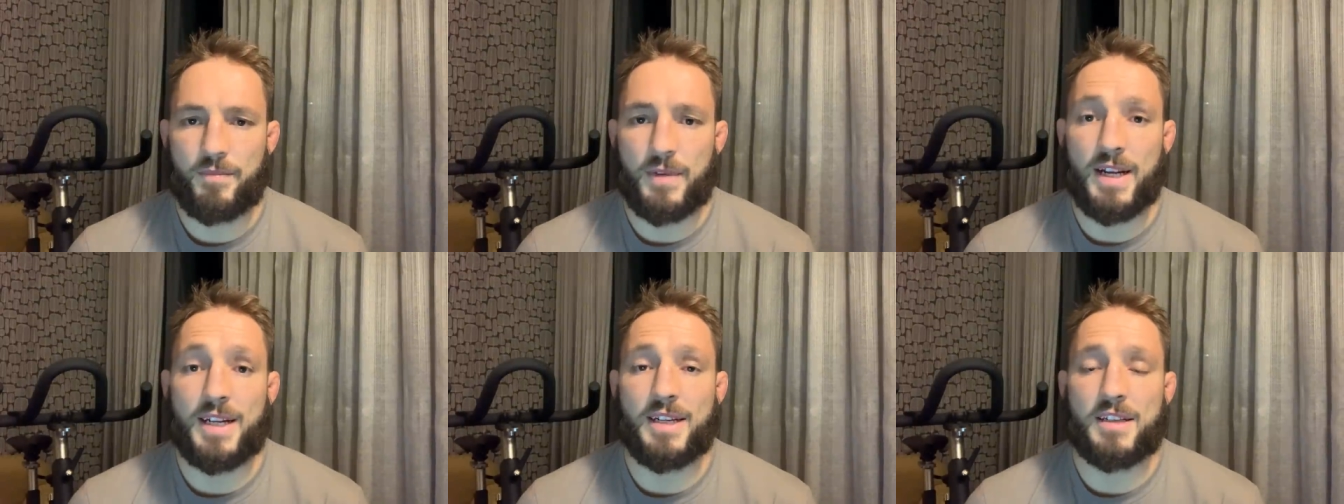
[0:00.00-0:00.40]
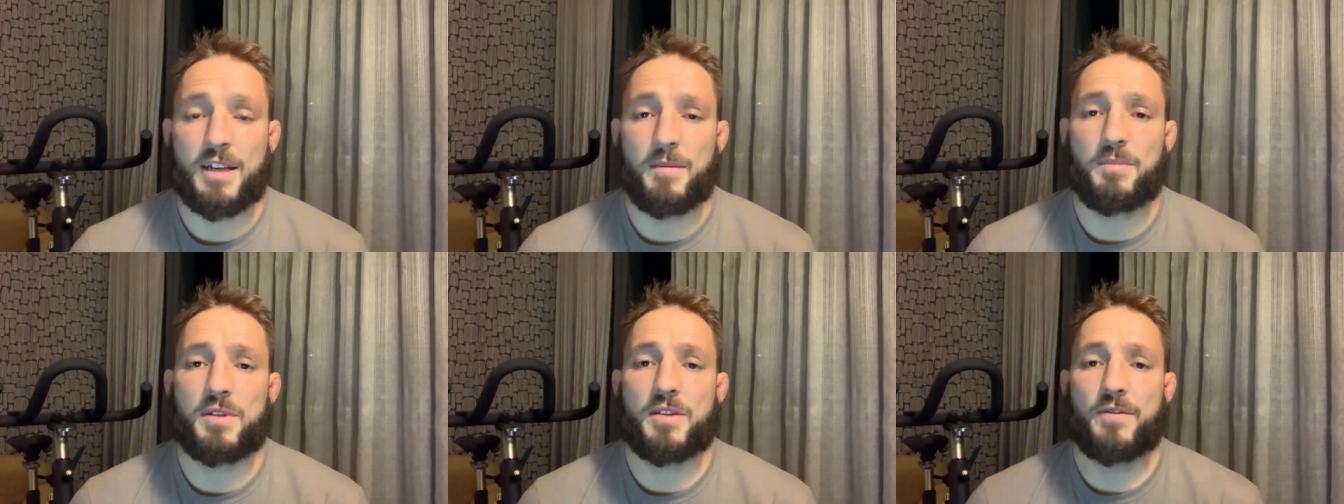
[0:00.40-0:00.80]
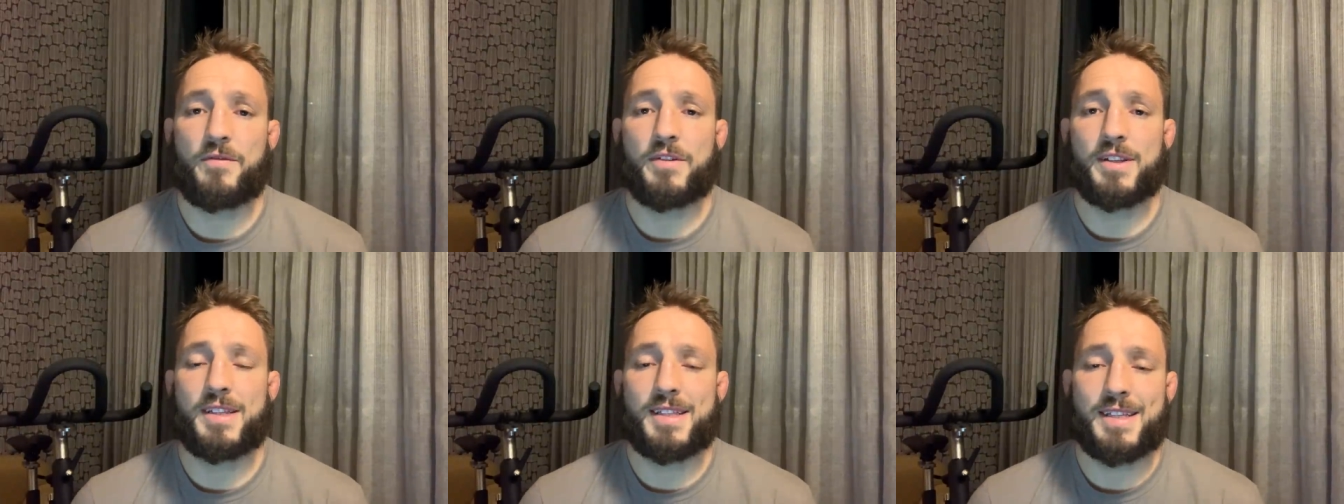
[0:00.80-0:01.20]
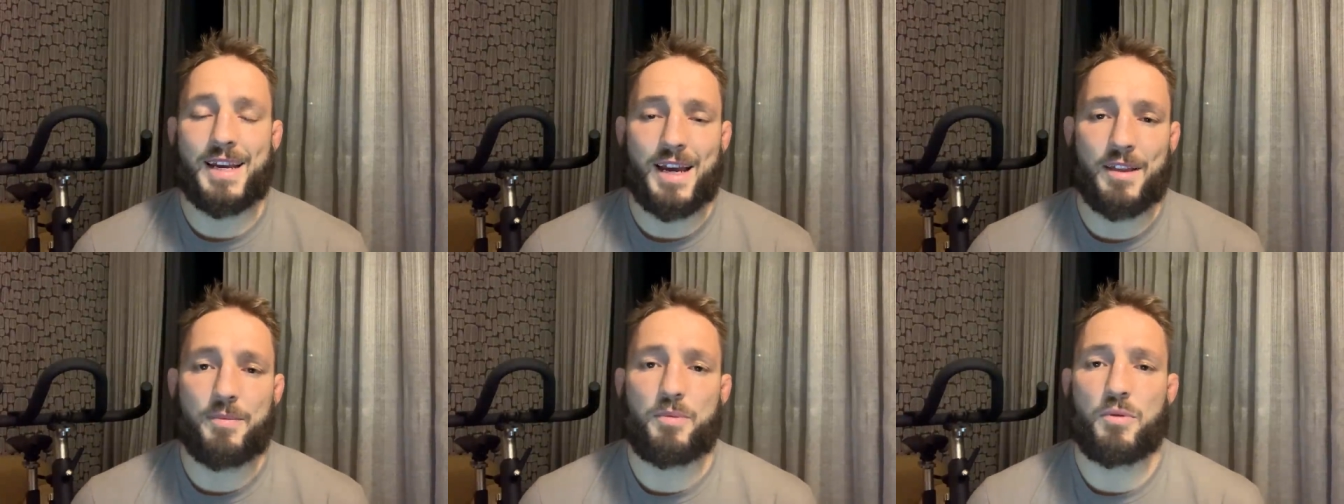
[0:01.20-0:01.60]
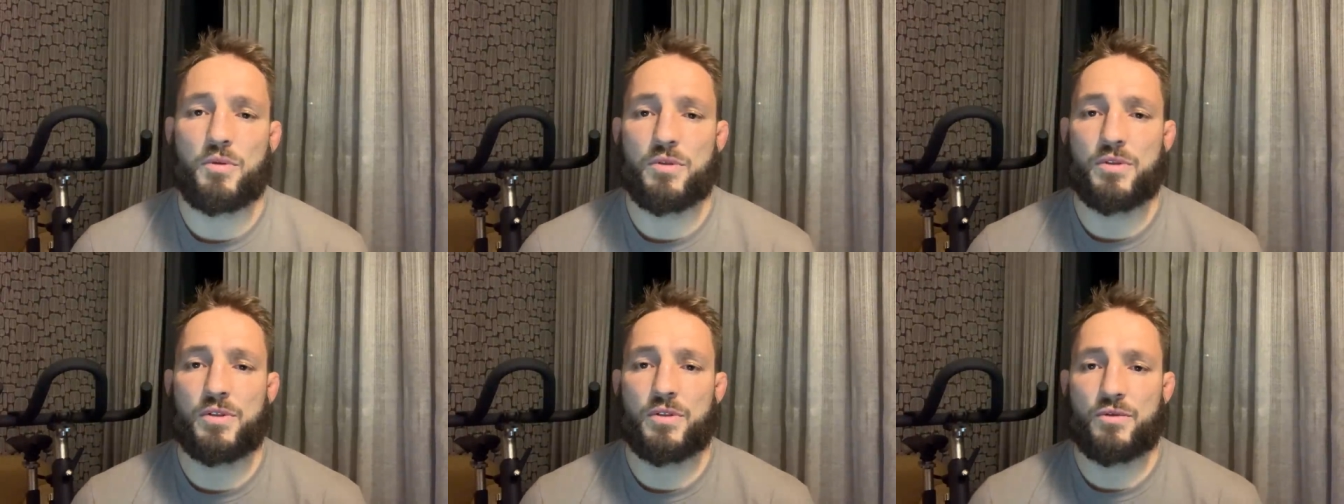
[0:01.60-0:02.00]
Any tips for
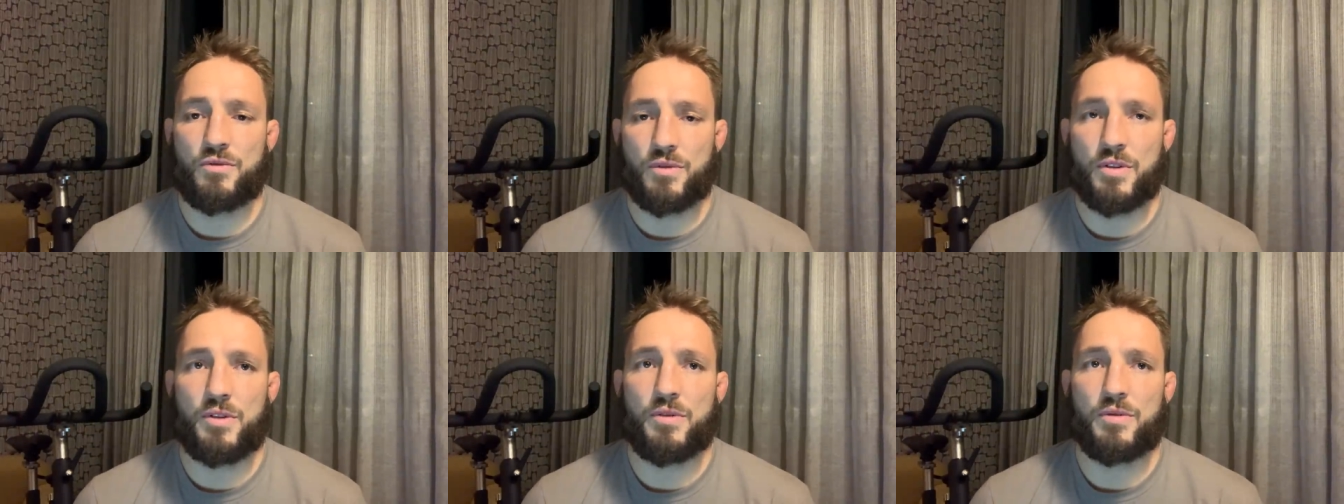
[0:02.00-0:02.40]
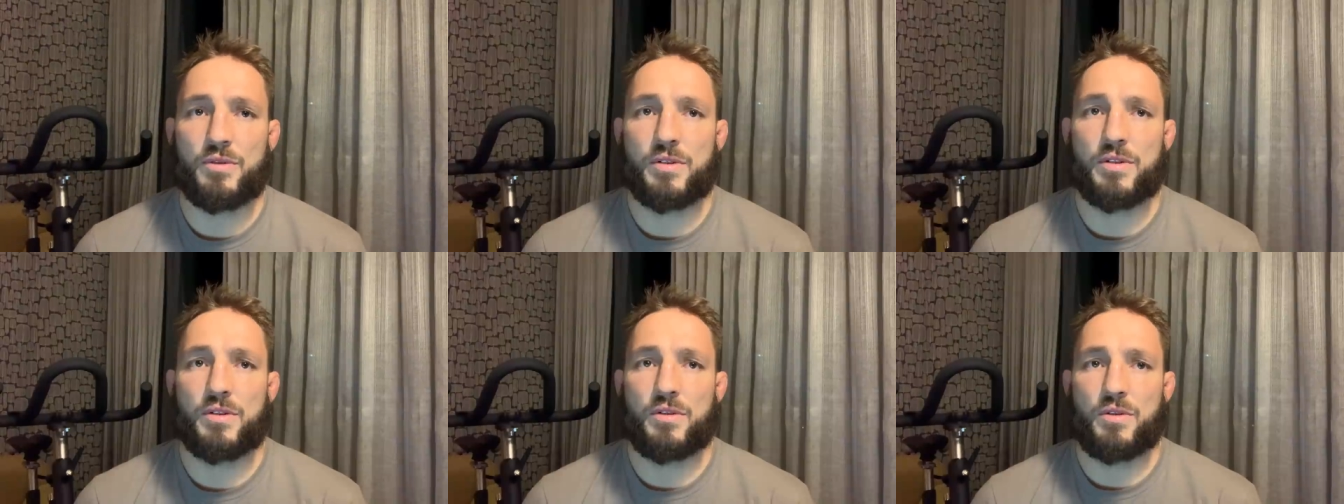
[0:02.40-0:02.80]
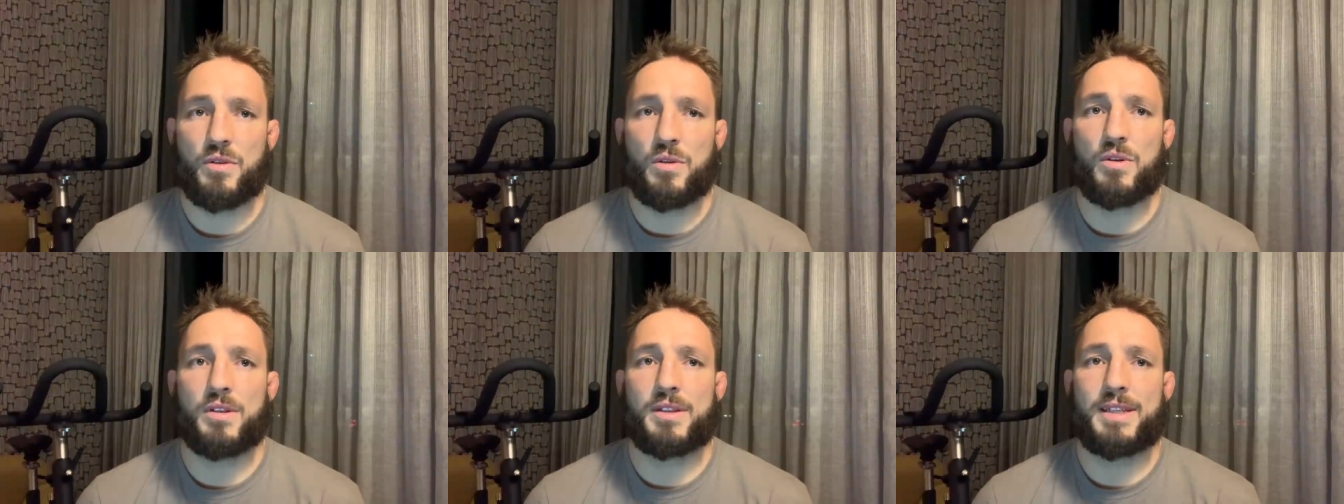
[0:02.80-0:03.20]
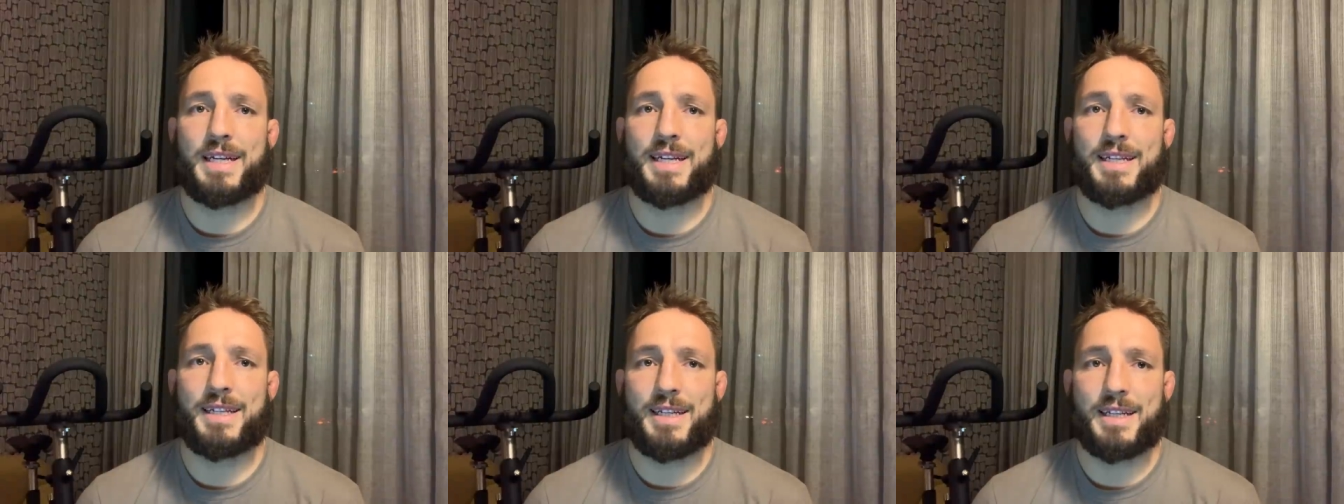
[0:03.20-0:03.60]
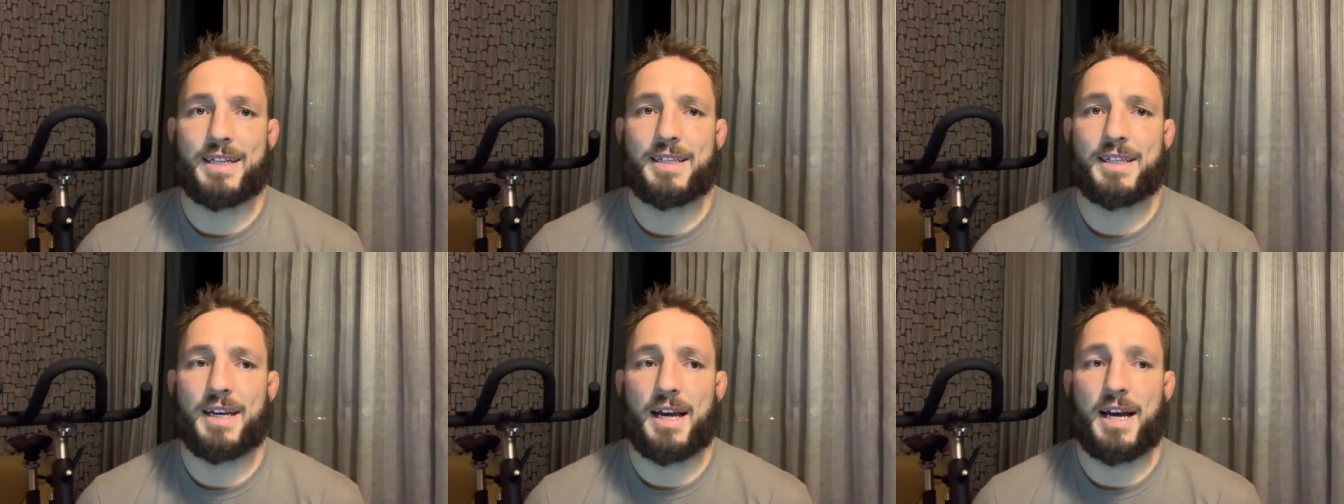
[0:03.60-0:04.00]
southpaw drills or techniques?